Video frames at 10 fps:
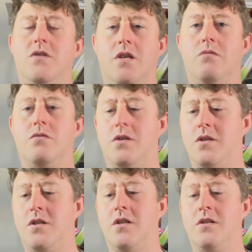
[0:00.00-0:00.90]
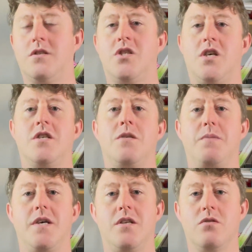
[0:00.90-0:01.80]
all the shutter
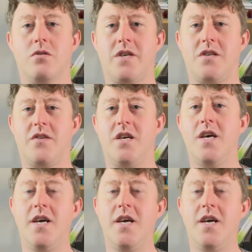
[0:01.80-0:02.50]
speeds and all the rest of that,